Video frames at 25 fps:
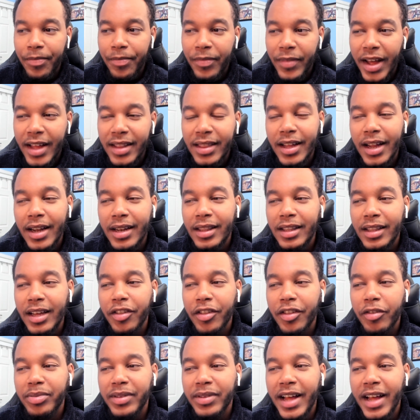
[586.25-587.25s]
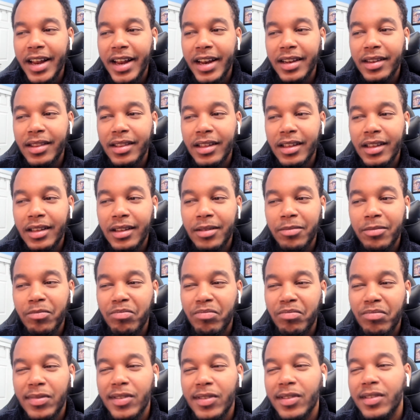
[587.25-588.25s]
I thought the other planet,
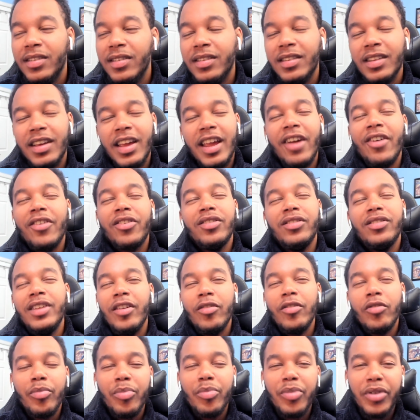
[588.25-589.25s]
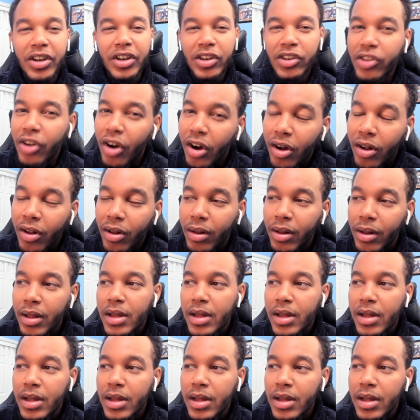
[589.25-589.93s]
the characters there were pretty dull.